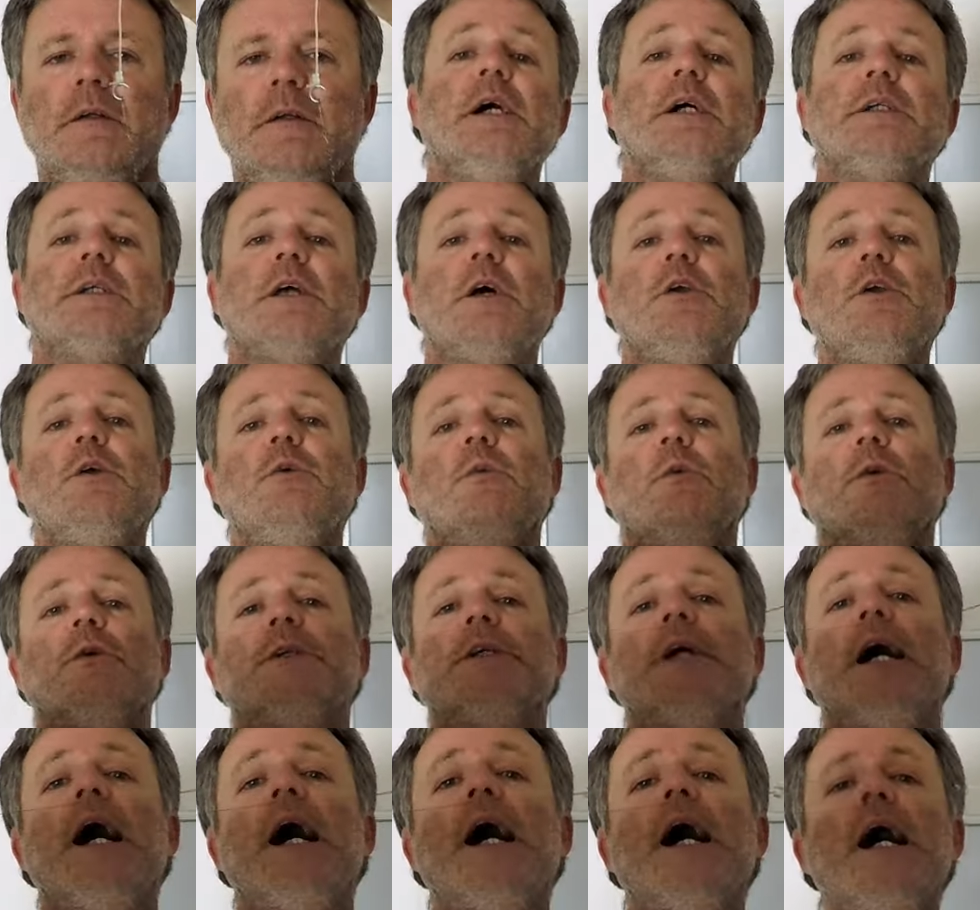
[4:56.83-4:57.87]
So you will
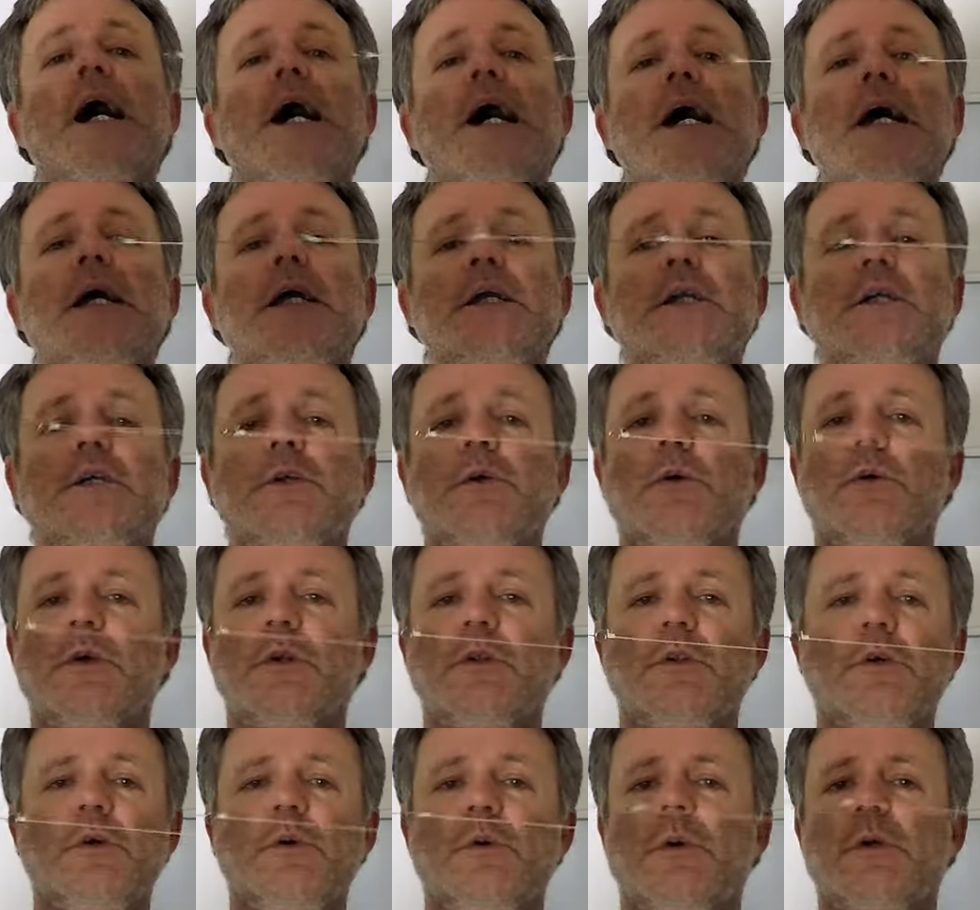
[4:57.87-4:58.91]
tie your
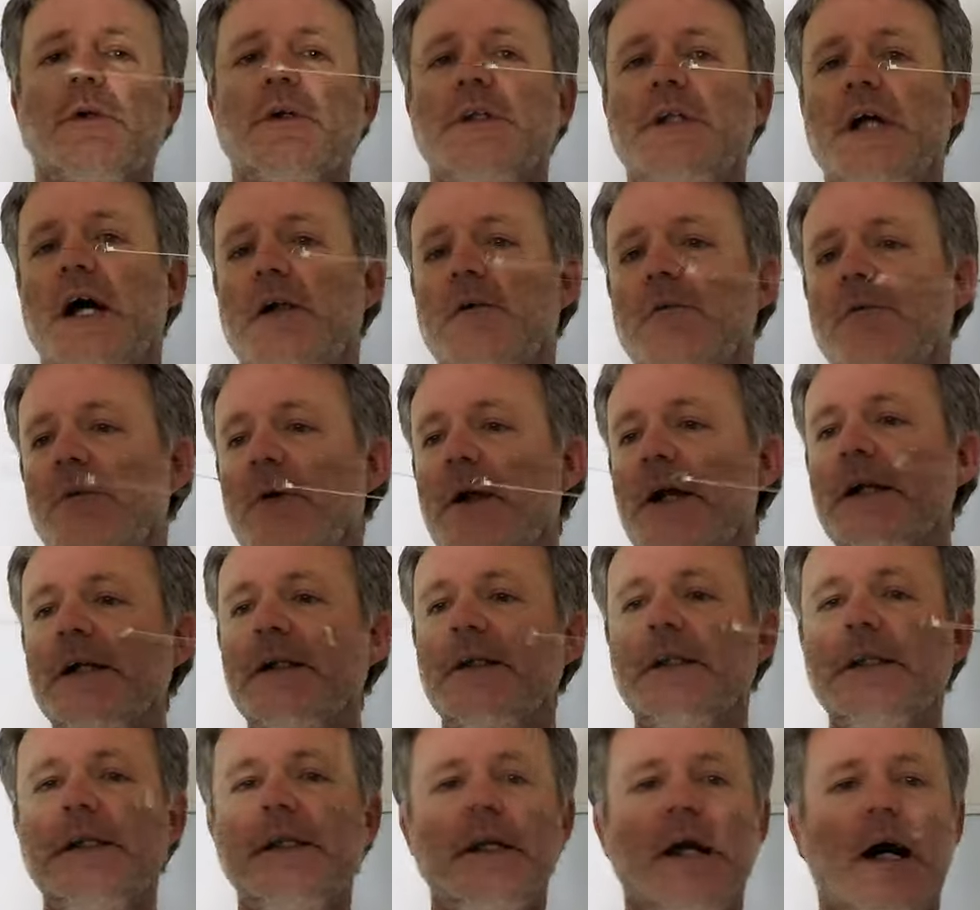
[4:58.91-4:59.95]
lure
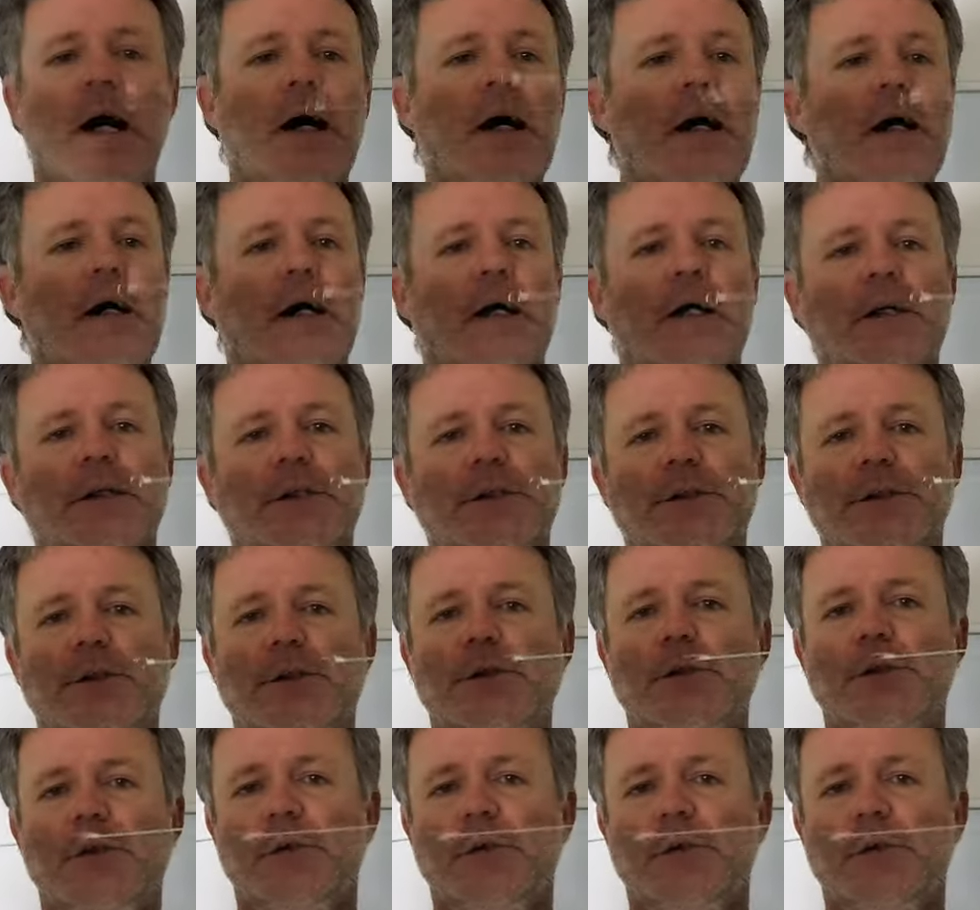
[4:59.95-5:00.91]
directly on to your